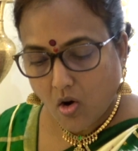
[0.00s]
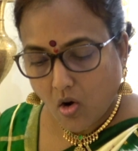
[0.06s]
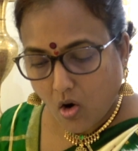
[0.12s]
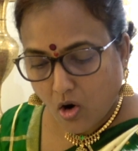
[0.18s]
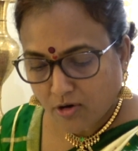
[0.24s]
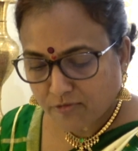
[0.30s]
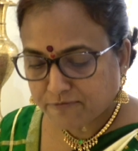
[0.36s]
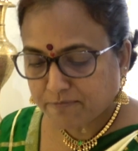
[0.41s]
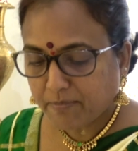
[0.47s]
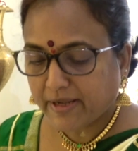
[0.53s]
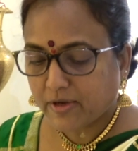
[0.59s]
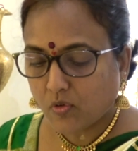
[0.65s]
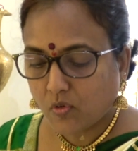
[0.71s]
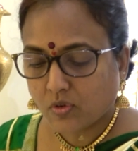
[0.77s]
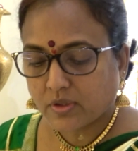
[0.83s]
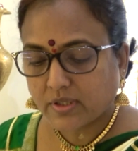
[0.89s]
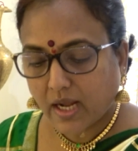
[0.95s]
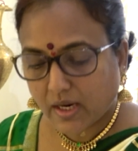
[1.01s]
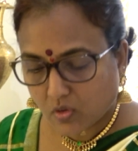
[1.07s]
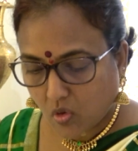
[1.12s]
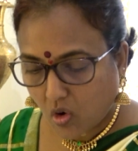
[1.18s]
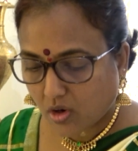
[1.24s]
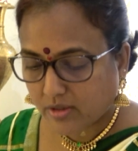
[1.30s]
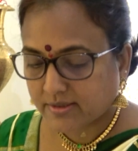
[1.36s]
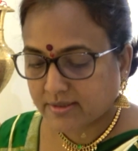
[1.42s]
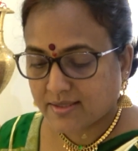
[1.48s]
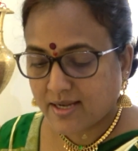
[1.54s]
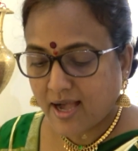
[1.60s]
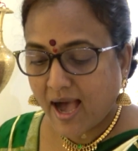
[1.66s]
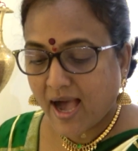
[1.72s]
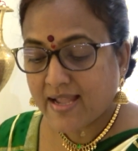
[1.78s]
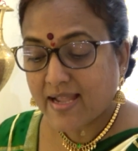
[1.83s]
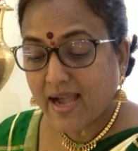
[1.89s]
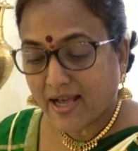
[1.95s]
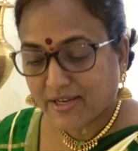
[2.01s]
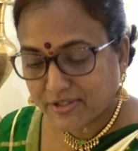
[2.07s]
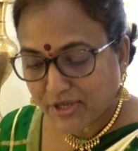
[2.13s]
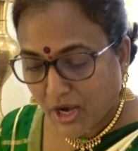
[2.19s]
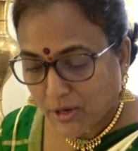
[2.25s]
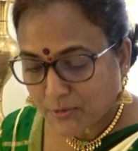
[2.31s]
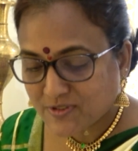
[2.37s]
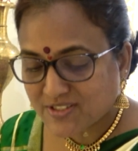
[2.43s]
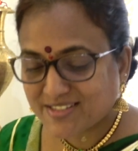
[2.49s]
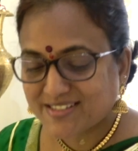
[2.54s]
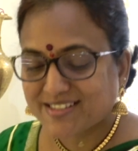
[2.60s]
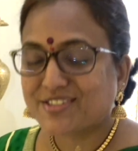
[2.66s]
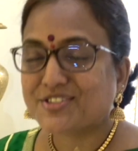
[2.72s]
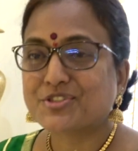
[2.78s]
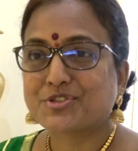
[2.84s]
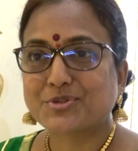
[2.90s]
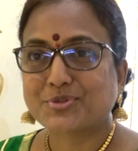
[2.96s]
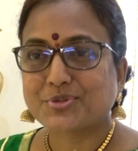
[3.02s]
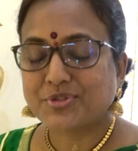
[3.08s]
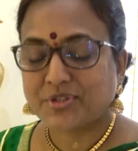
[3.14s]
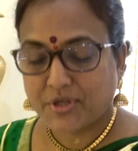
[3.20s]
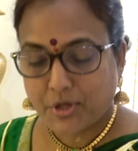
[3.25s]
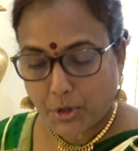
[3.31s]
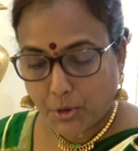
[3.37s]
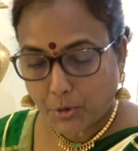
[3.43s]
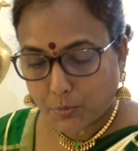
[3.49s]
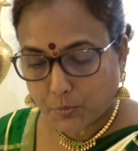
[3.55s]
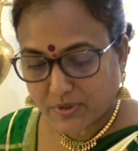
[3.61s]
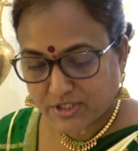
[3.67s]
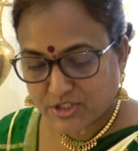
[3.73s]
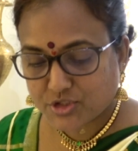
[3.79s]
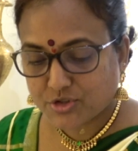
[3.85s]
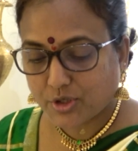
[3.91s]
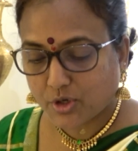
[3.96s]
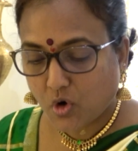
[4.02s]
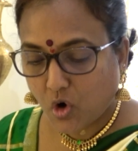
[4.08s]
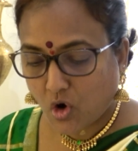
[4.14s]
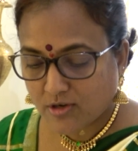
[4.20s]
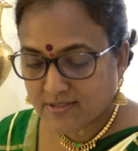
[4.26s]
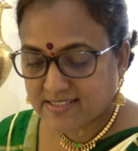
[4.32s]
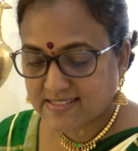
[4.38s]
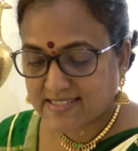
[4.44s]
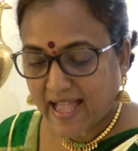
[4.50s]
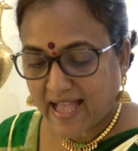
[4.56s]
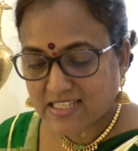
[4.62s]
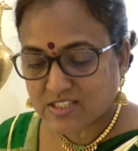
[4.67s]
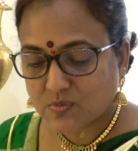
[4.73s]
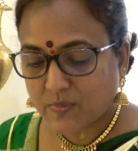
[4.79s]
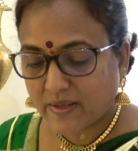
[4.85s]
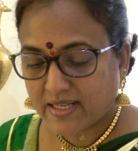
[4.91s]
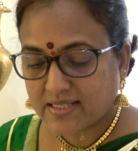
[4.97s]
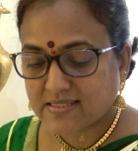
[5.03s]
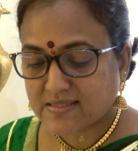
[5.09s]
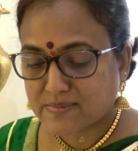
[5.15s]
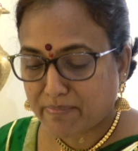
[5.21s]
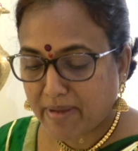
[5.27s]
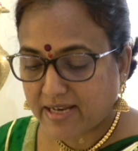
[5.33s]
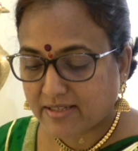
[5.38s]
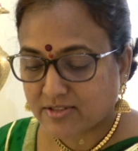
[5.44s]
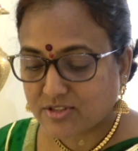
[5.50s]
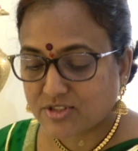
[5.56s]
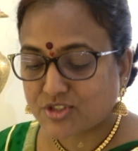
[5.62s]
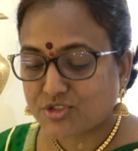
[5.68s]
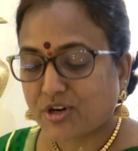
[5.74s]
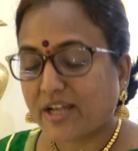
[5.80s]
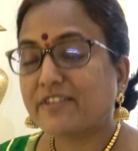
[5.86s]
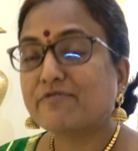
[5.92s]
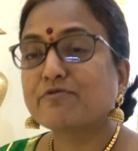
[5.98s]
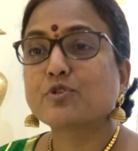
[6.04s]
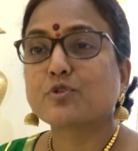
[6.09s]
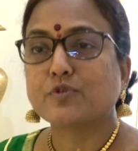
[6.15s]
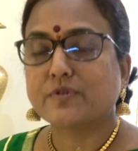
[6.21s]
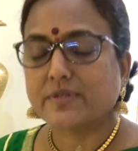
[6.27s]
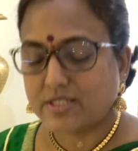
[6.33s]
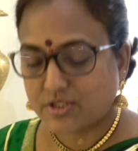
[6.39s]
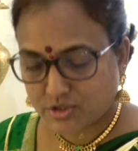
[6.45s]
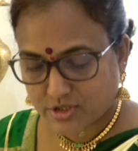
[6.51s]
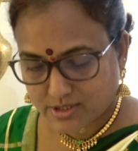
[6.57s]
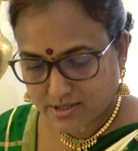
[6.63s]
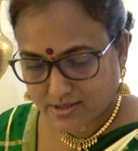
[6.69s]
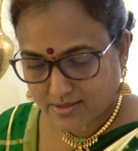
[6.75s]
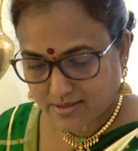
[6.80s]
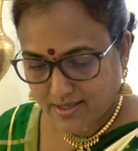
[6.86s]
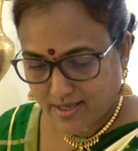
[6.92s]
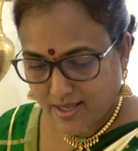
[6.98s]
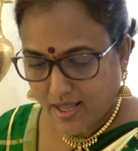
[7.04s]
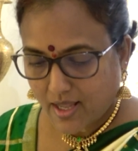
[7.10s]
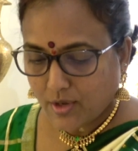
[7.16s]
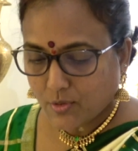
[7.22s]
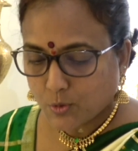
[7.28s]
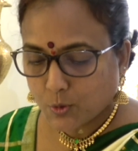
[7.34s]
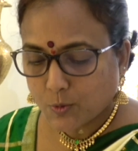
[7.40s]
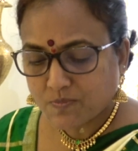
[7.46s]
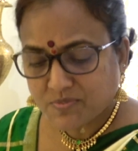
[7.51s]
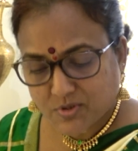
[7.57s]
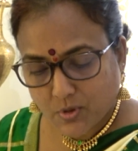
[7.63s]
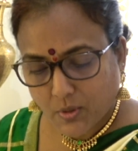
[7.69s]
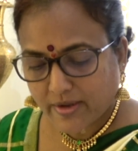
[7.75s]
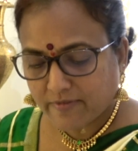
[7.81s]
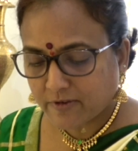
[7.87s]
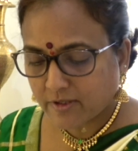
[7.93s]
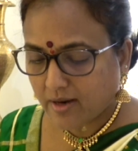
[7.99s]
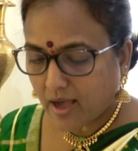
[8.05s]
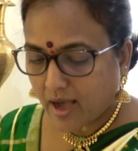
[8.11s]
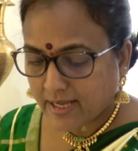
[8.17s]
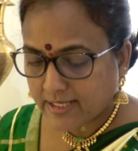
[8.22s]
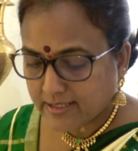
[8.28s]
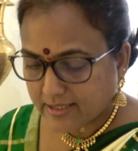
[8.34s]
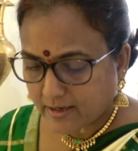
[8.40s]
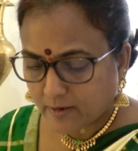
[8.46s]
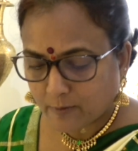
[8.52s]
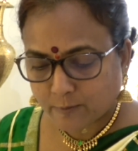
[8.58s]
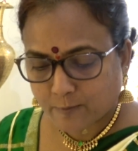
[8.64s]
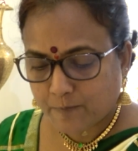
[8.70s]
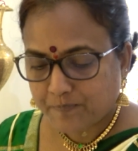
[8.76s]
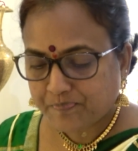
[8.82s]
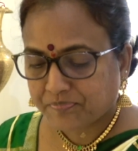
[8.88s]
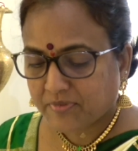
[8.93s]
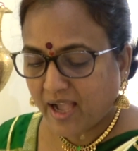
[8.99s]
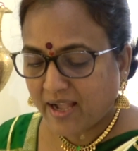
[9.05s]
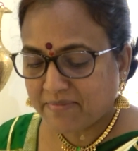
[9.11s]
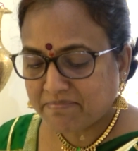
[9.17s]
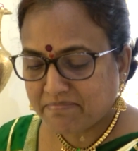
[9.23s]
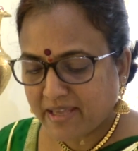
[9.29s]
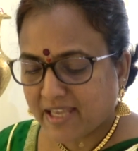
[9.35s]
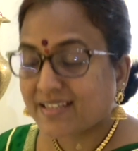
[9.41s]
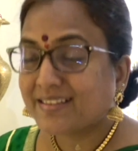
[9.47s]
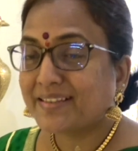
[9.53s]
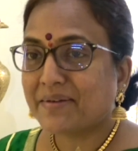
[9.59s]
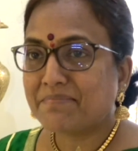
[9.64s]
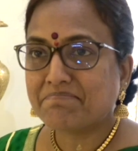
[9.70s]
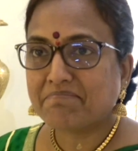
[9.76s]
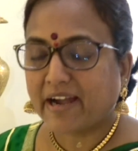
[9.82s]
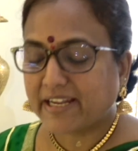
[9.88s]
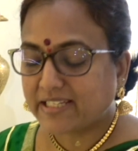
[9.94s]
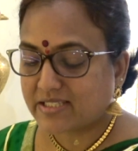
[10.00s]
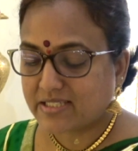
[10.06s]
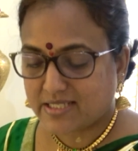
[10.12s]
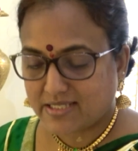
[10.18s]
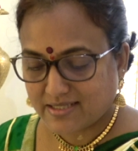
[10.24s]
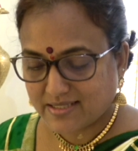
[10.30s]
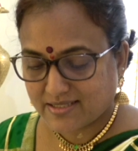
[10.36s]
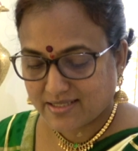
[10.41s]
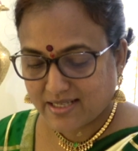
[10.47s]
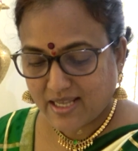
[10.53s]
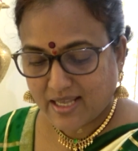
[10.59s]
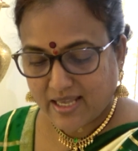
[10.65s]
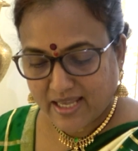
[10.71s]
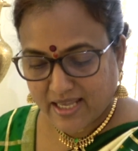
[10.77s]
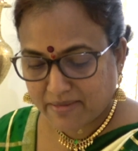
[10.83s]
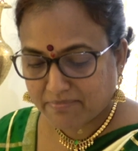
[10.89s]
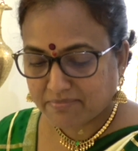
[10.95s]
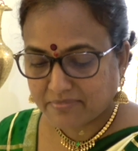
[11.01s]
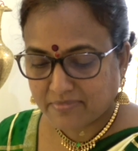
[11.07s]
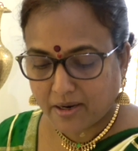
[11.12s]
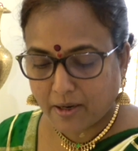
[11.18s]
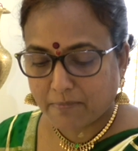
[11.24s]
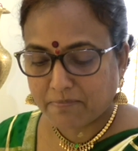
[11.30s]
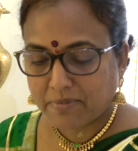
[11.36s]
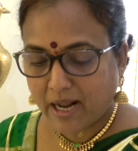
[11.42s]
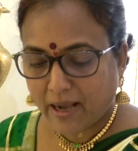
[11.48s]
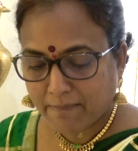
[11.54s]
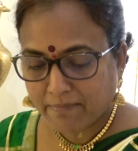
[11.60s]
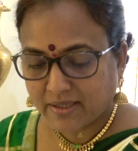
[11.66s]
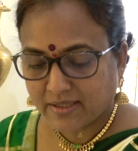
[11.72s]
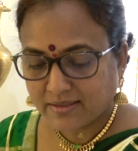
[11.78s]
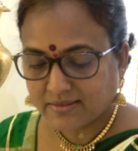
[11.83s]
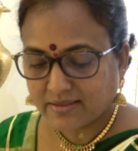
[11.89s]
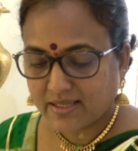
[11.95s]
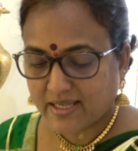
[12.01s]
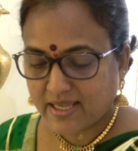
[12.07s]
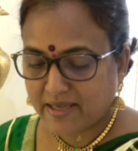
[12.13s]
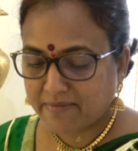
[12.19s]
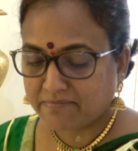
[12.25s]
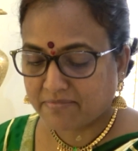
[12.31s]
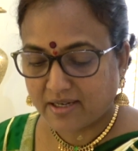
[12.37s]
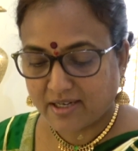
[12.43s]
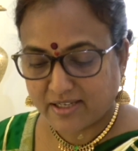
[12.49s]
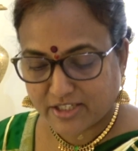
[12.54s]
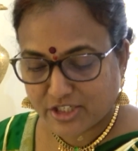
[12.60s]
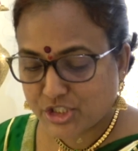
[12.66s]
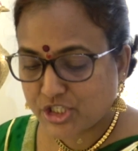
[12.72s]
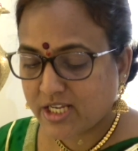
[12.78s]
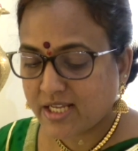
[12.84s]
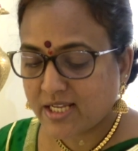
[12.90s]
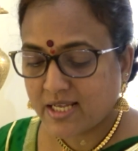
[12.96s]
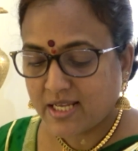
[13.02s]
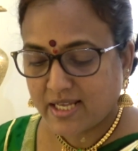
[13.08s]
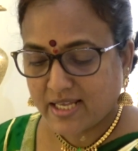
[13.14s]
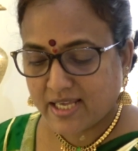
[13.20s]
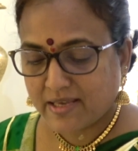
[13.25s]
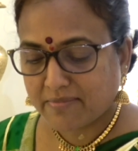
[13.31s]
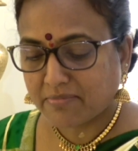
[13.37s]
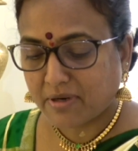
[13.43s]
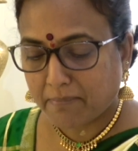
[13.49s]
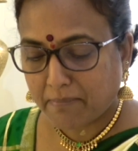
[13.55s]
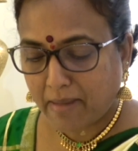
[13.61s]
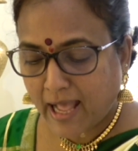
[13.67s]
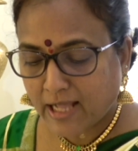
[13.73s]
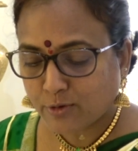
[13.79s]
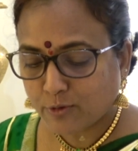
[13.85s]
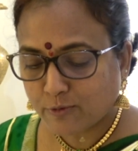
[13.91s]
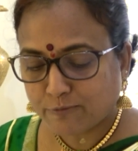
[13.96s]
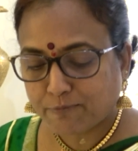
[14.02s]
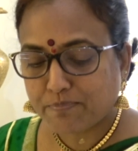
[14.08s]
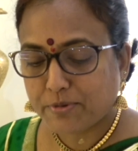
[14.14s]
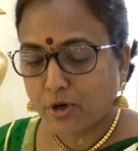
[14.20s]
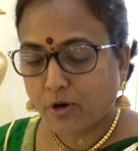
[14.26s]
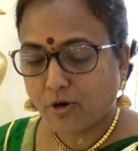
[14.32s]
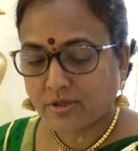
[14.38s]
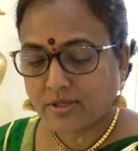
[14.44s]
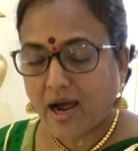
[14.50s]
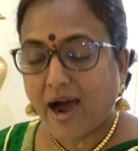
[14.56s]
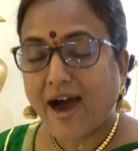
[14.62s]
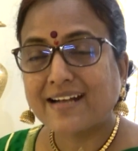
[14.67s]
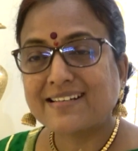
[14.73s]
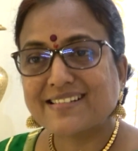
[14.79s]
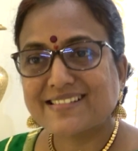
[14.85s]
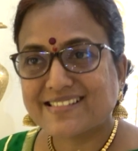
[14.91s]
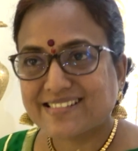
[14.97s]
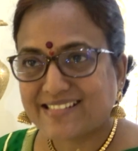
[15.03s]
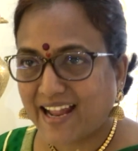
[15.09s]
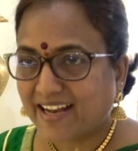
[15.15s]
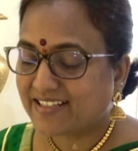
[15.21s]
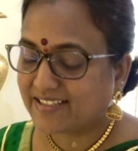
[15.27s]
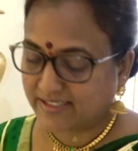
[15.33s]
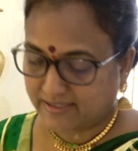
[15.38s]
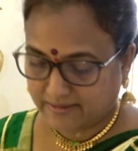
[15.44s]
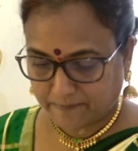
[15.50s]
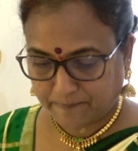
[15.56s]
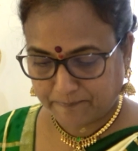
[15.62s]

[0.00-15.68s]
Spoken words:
Of my own accord, I announce this truth, which the gods as well as men strive to reach. Whomsoever I love, I make them mighty. Him a Brahman, him a Rishi, him a man of pure understanding.